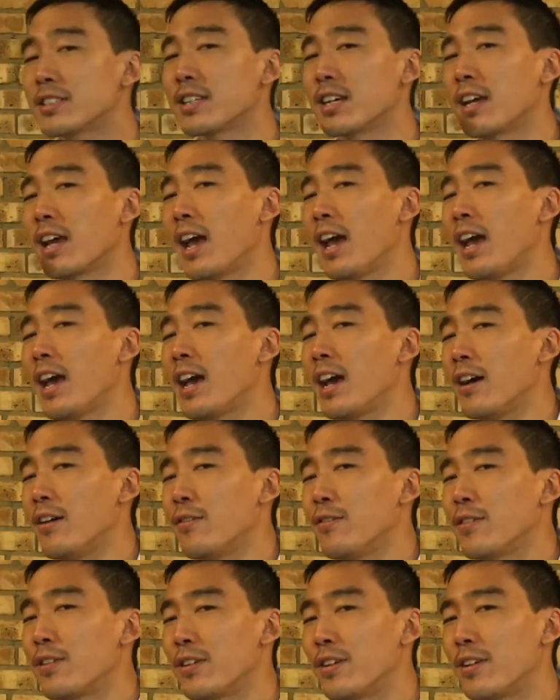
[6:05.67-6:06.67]
they have
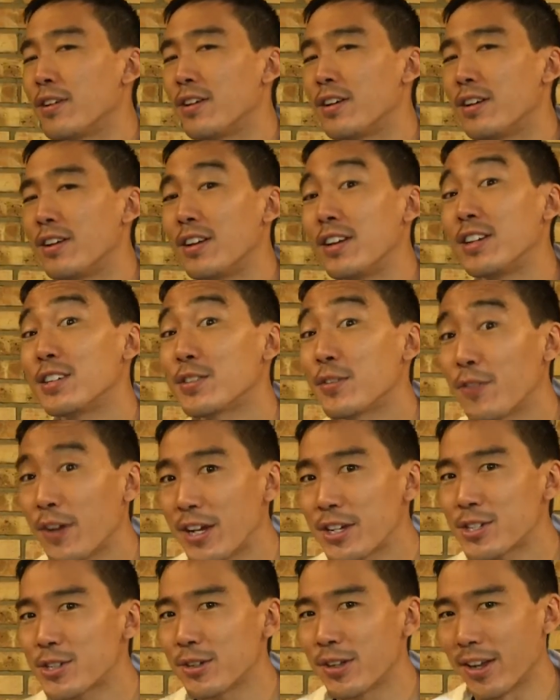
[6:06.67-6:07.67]
is
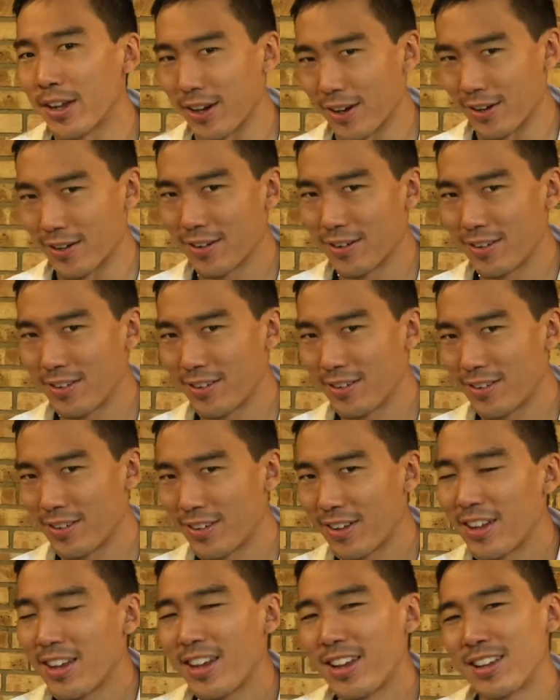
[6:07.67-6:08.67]
facial hair.
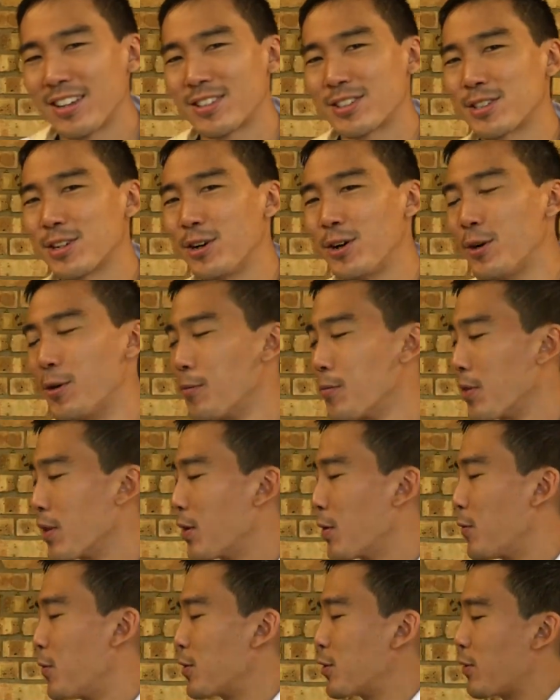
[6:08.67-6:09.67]
So,
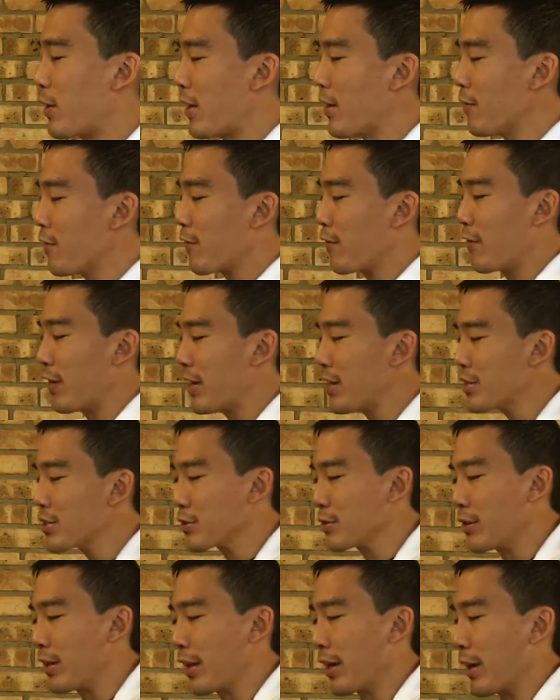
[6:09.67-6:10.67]
when you have
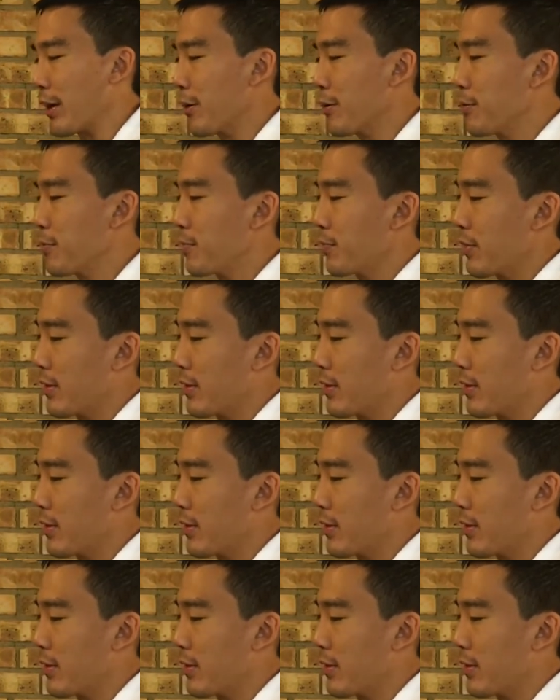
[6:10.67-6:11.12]
facial hair,